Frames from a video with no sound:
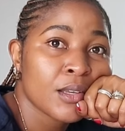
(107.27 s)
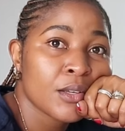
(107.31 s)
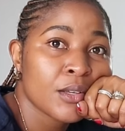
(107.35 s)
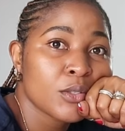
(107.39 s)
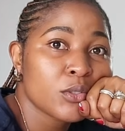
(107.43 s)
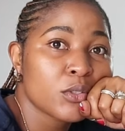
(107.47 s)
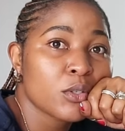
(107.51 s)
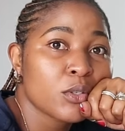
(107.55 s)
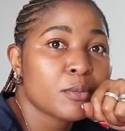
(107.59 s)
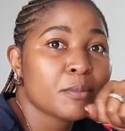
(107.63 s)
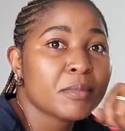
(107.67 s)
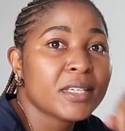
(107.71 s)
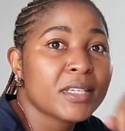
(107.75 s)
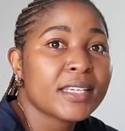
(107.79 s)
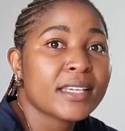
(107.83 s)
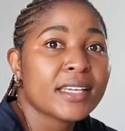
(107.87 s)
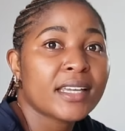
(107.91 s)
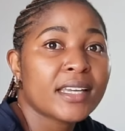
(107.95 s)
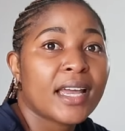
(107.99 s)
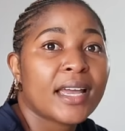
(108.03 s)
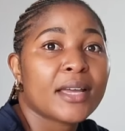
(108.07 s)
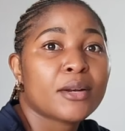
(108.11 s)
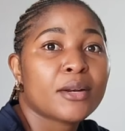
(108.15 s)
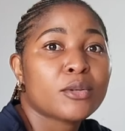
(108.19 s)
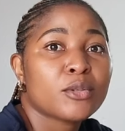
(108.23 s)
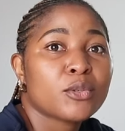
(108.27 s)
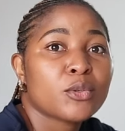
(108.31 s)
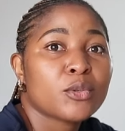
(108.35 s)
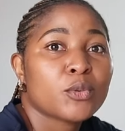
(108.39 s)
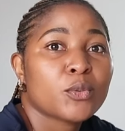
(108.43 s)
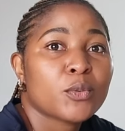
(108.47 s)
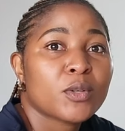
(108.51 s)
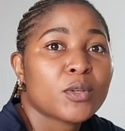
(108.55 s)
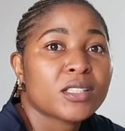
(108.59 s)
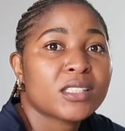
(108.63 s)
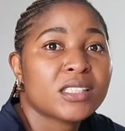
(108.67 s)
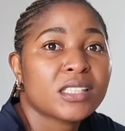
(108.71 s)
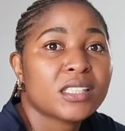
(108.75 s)
So me, I don't know
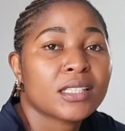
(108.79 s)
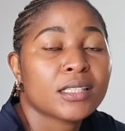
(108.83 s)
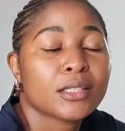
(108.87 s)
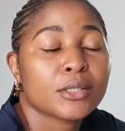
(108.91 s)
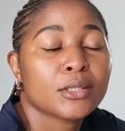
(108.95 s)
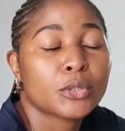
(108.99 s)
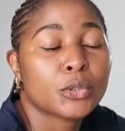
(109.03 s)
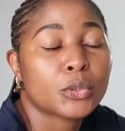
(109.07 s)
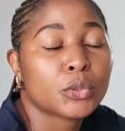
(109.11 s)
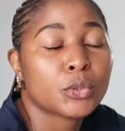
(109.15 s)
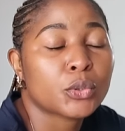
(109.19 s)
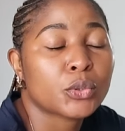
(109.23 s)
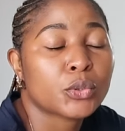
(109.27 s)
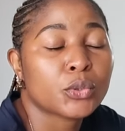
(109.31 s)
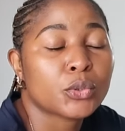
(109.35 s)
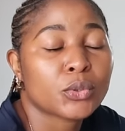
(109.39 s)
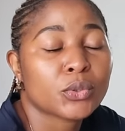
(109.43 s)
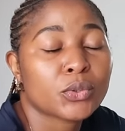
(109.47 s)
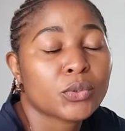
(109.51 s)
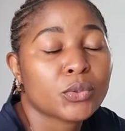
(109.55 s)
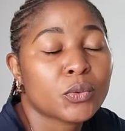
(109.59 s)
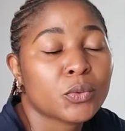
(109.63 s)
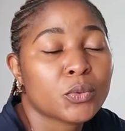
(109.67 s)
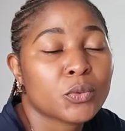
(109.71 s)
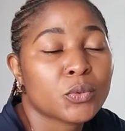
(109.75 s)
what to do